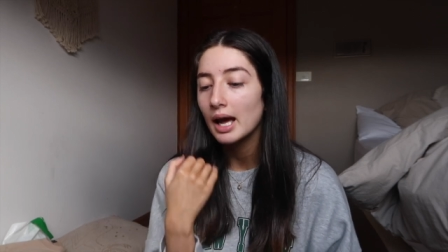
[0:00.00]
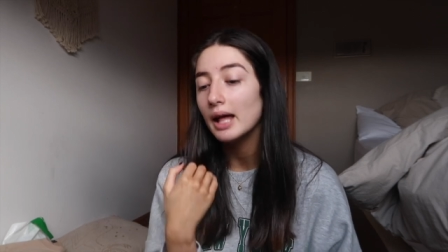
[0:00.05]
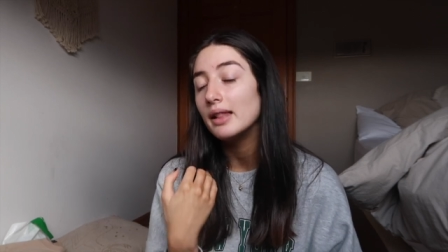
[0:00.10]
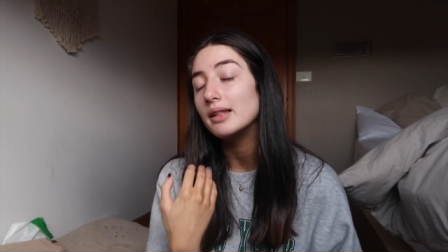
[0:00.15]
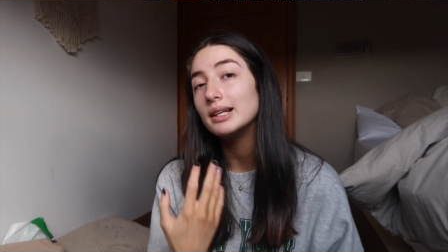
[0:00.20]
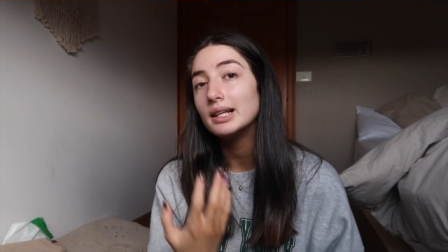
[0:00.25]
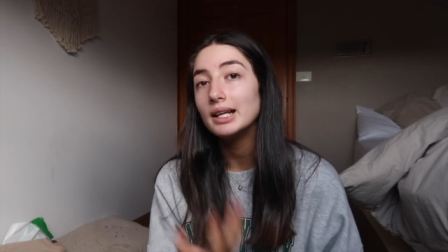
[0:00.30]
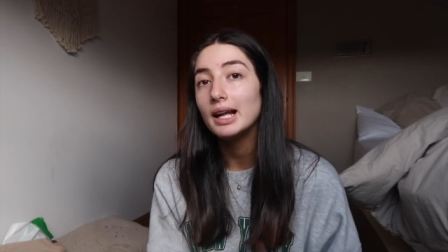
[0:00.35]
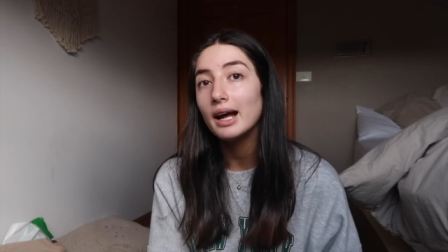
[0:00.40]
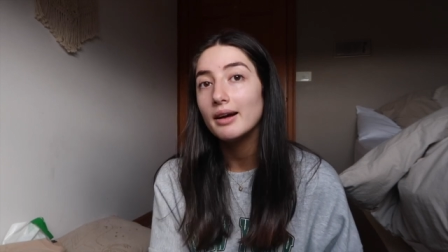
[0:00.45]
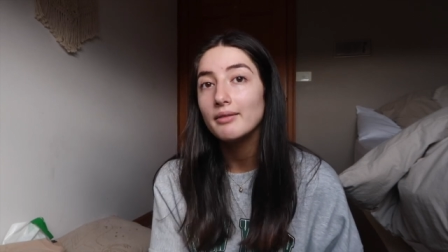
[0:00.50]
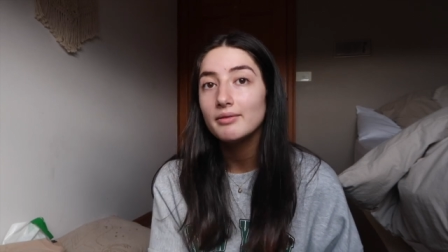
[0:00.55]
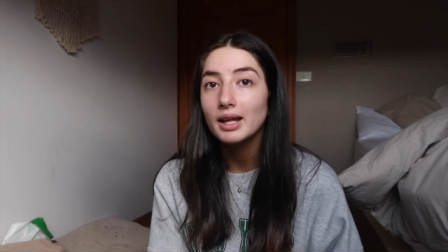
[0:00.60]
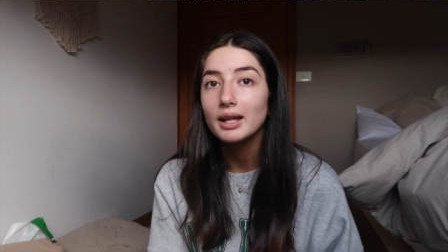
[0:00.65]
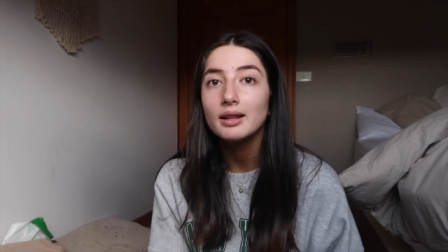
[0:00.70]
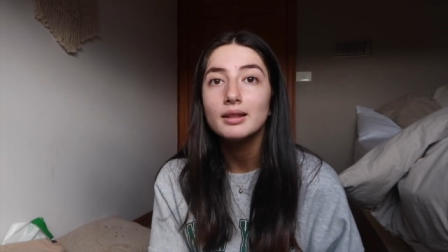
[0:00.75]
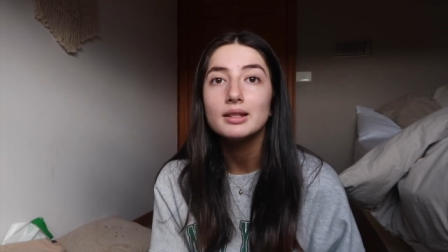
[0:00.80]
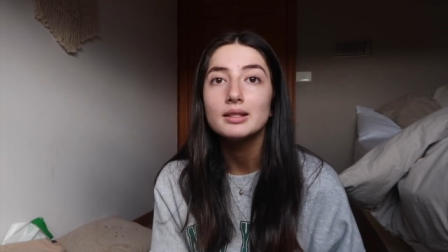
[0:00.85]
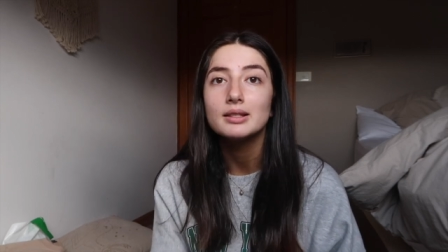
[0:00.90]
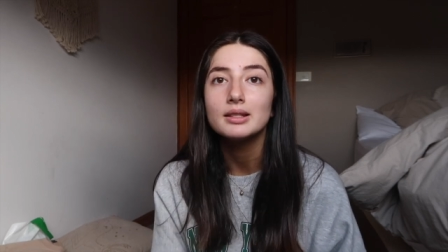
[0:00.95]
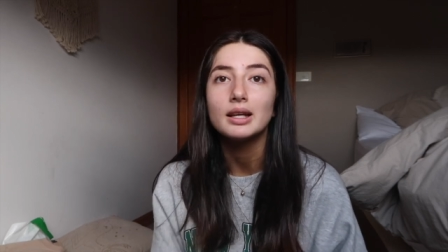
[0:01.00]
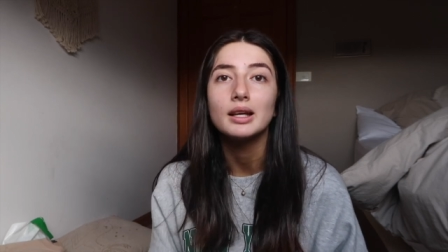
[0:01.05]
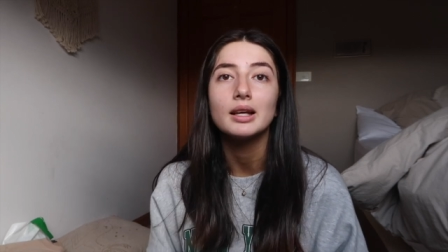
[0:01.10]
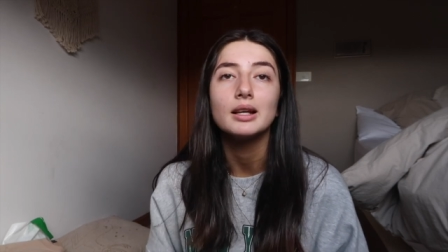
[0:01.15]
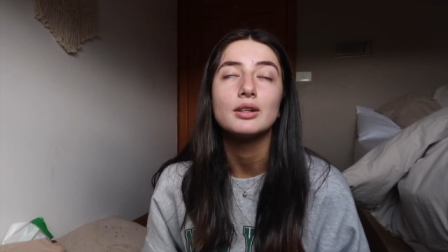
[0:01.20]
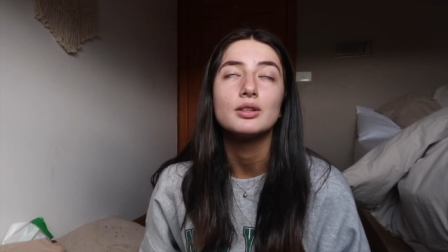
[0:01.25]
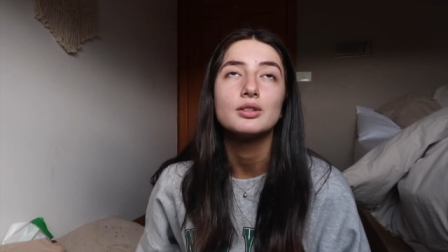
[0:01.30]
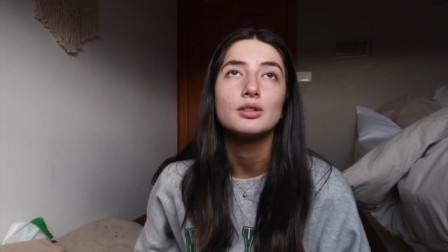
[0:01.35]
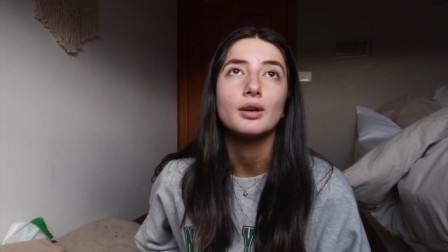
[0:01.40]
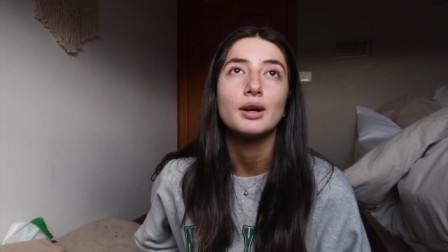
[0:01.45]
And they didn't have that this
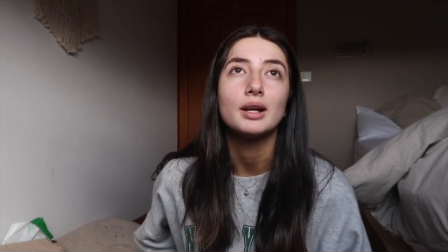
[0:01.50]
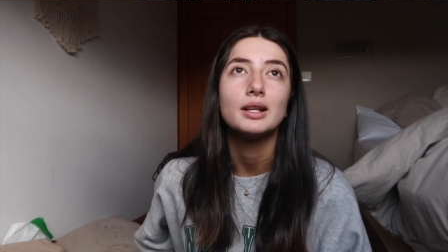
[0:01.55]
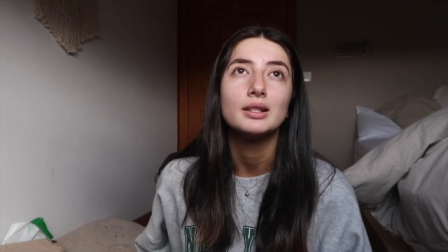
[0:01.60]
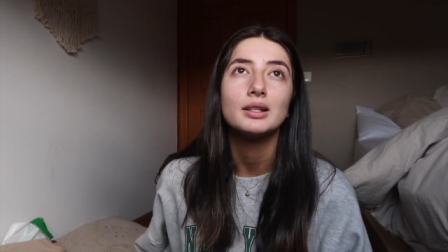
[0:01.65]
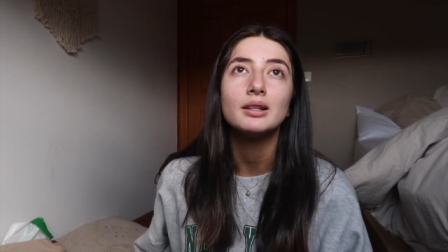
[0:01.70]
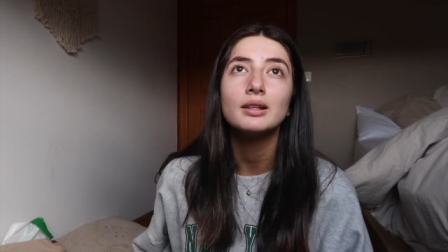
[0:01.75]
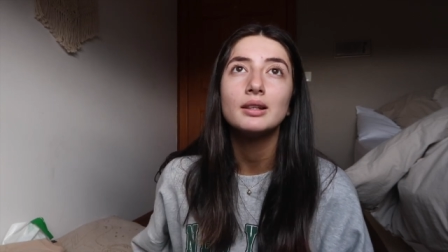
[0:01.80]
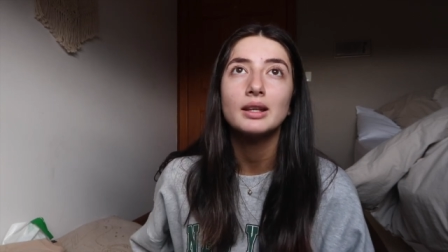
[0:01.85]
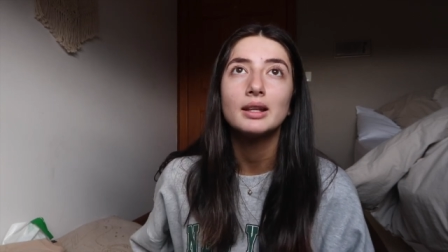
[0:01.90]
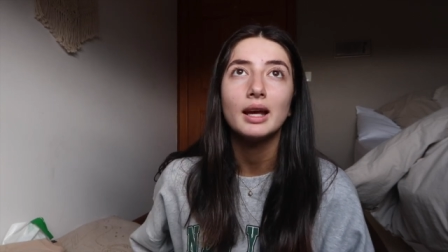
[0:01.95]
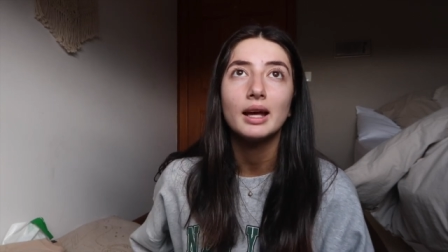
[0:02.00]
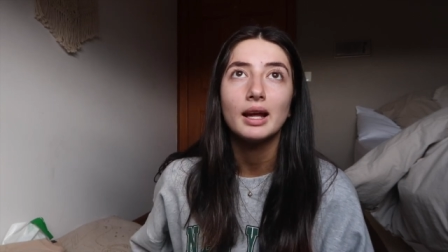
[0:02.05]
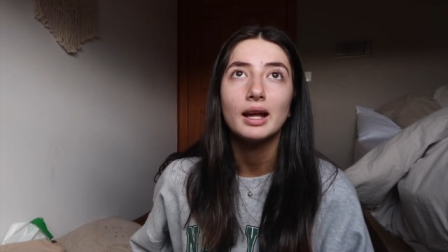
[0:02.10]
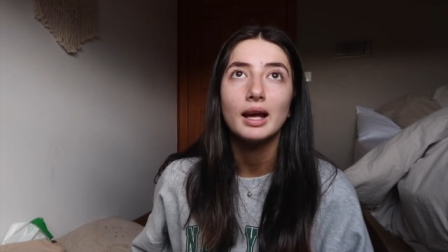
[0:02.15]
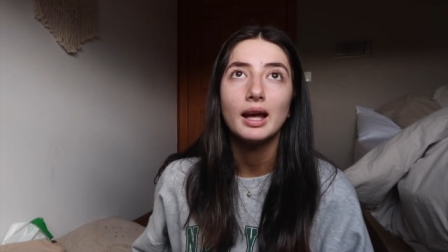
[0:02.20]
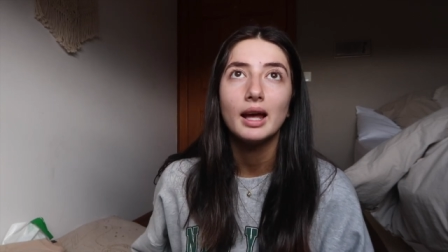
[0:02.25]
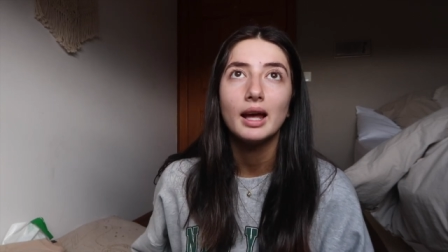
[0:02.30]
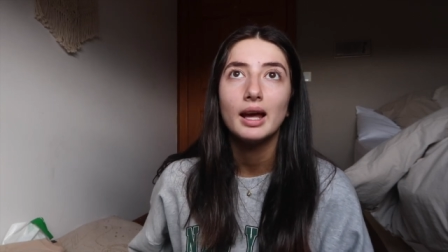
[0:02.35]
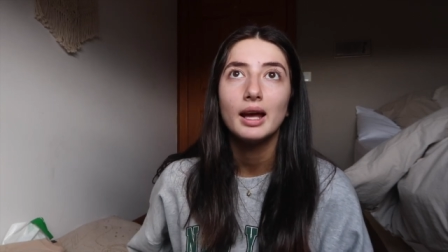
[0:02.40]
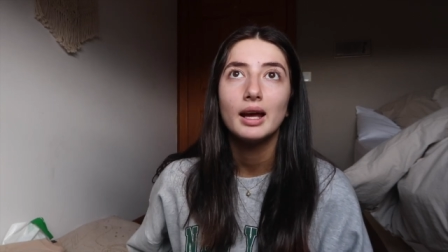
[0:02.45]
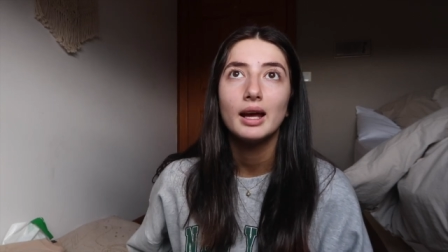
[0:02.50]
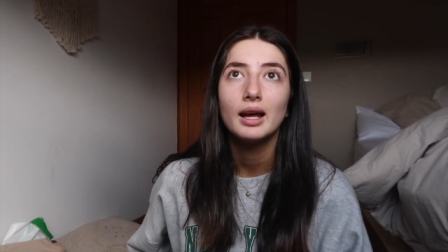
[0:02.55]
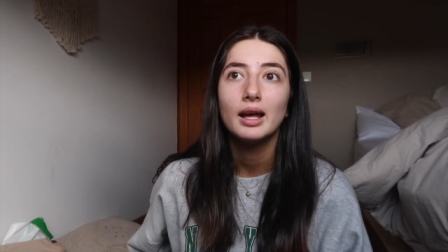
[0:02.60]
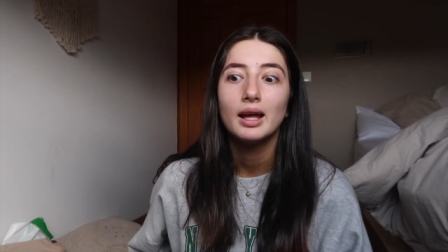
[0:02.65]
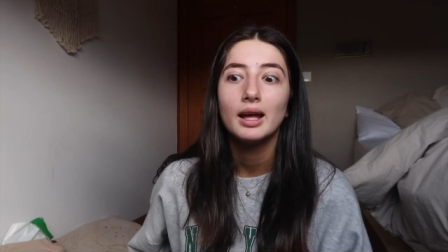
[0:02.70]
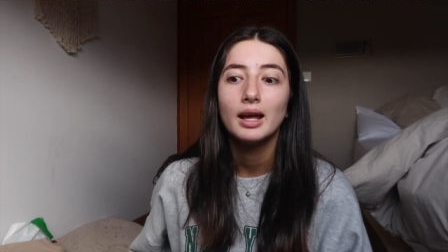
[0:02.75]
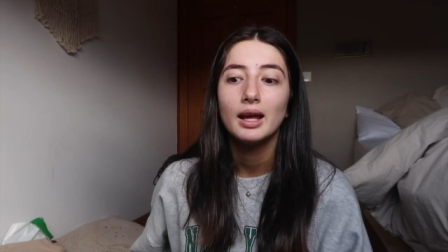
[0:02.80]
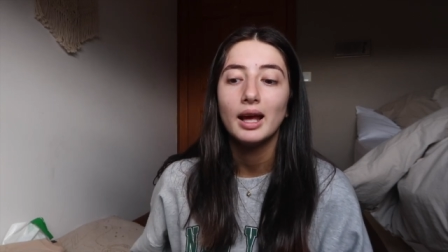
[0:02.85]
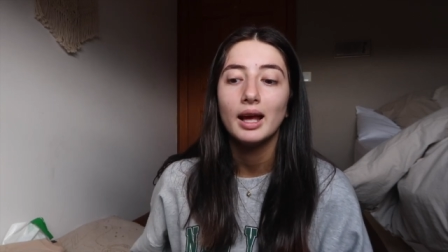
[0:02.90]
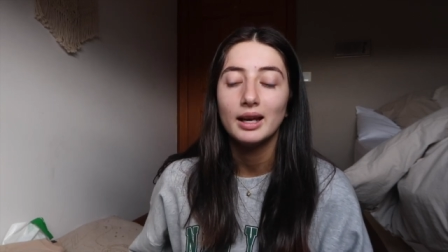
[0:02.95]
year. So I didn't get
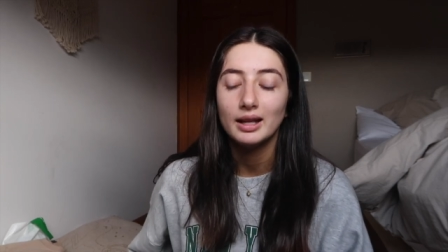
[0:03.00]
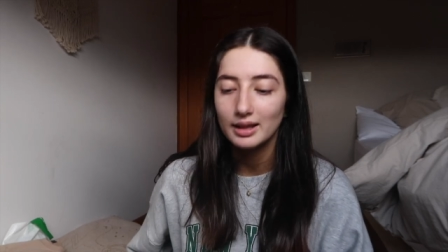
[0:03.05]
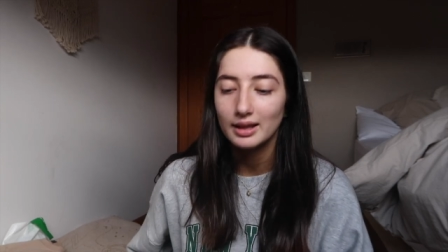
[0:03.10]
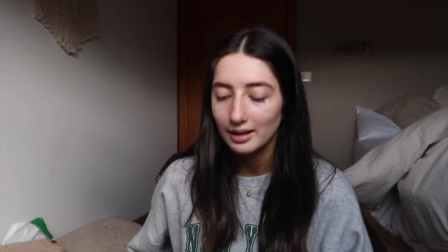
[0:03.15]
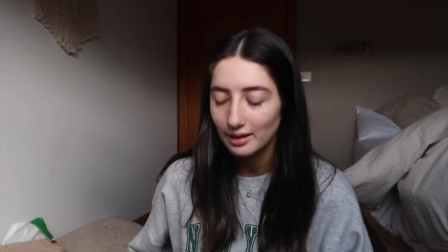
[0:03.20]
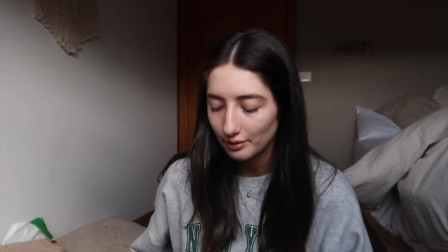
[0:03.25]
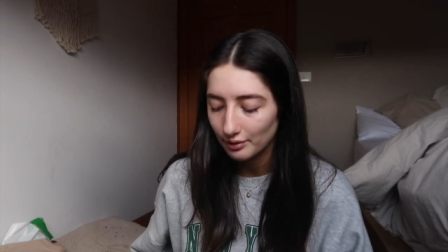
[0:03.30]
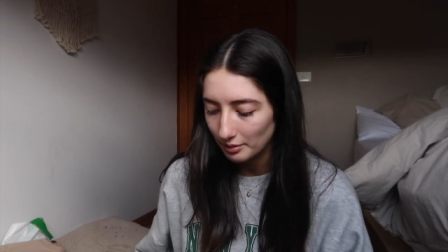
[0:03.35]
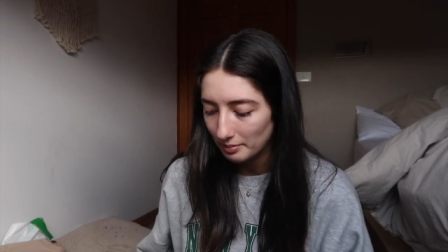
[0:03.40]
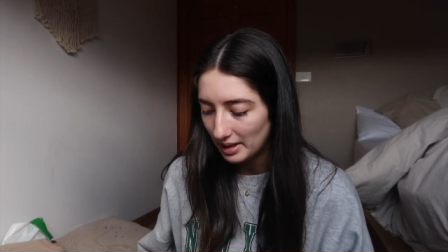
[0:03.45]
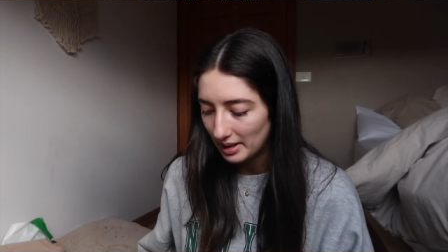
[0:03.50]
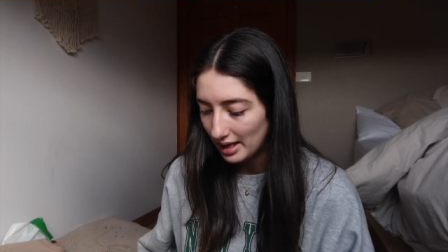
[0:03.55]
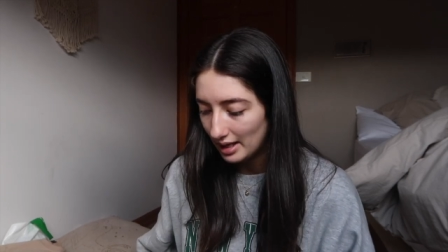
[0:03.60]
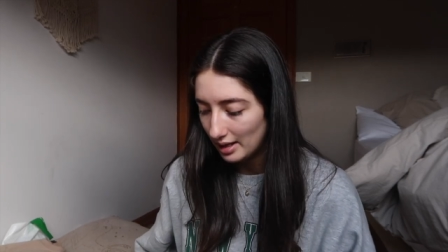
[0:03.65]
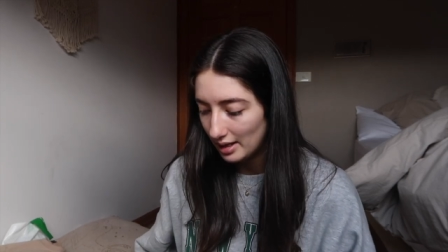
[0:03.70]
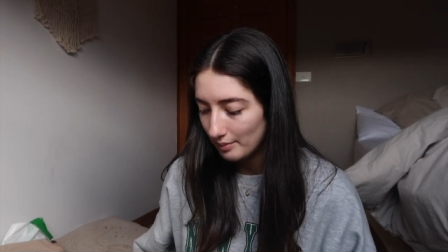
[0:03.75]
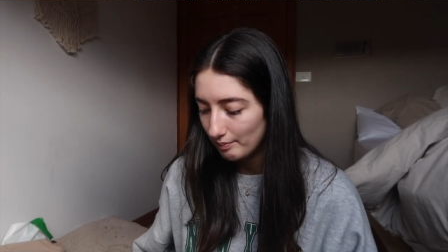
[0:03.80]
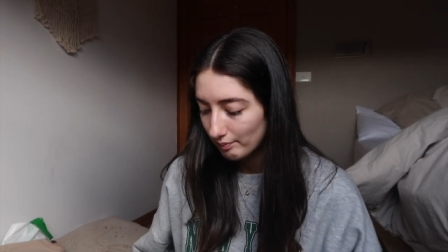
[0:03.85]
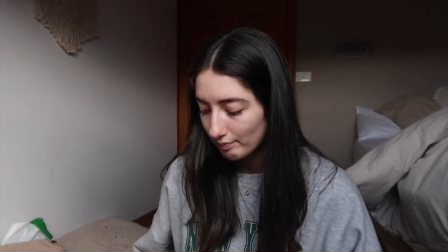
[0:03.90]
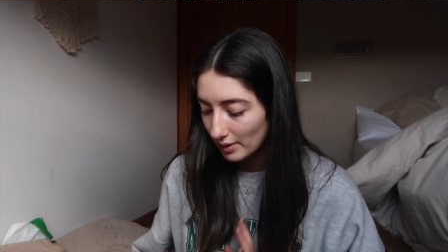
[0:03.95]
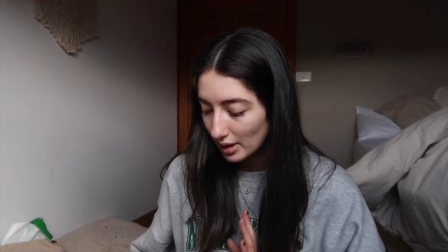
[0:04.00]
anything from there.